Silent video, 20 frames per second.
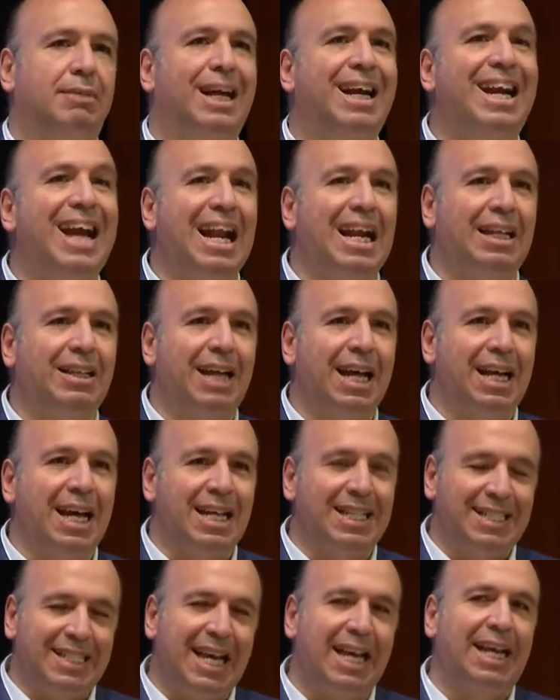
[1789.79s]
And
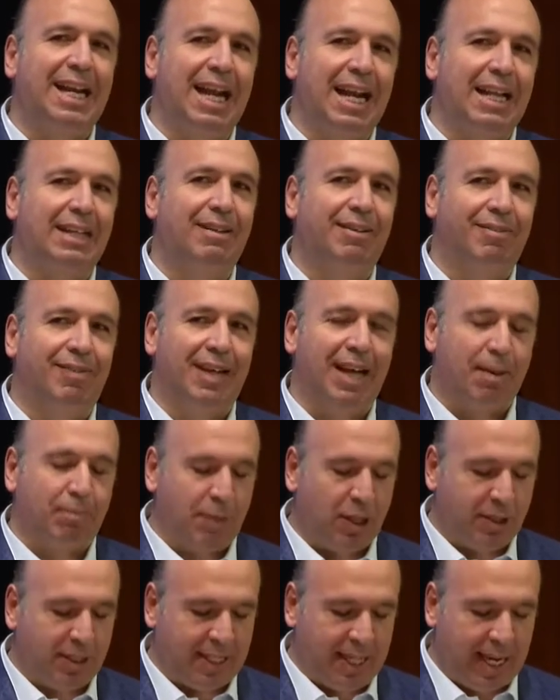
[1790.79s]
I say relatively, I'm
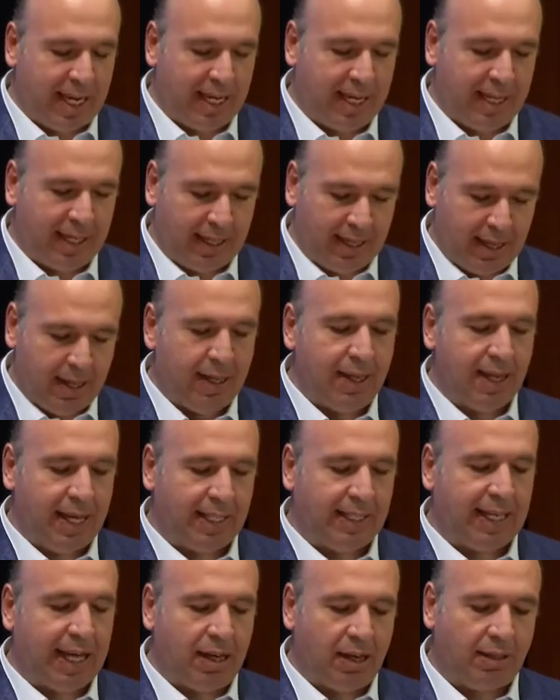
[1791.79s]
not saying
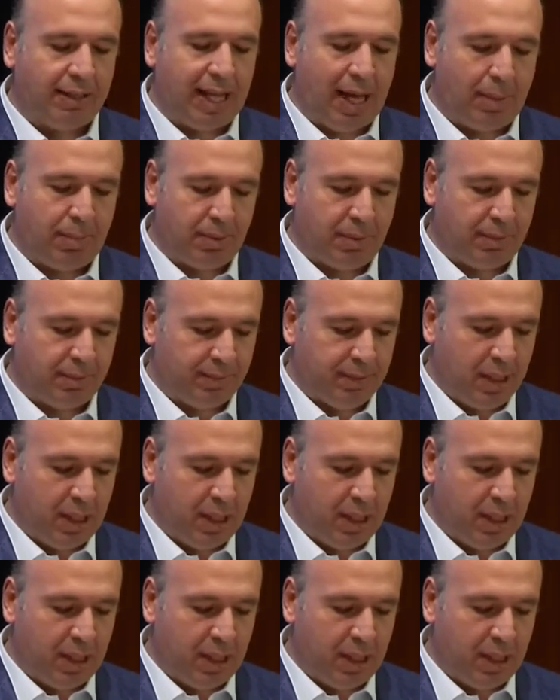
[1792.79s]
it cannot happen.